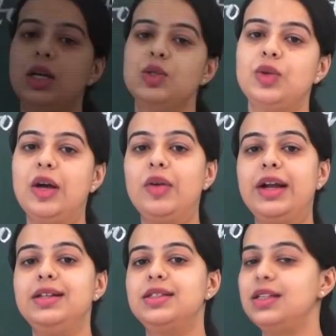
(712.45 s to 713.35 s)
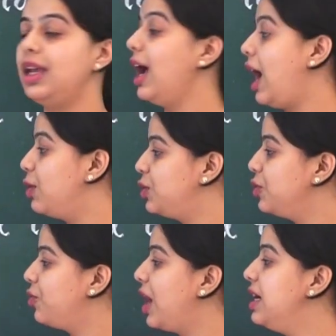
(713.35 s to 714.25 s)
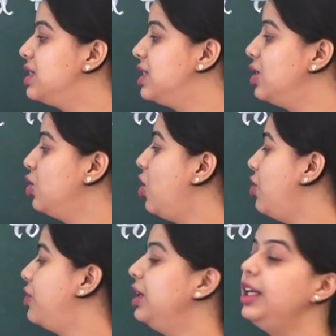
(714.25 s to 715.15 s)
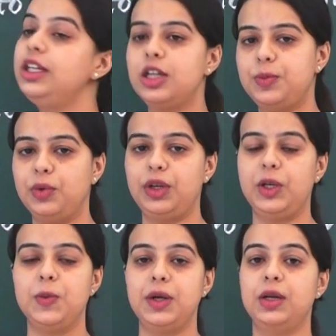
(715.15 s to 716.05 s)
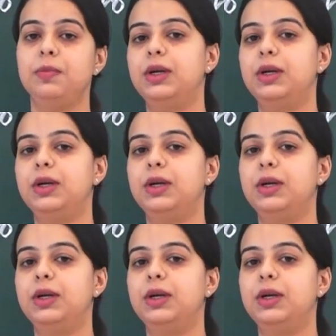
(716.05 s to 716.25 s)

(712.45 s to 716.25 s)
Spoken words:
So now let's see how to find zero of a linear polynomial.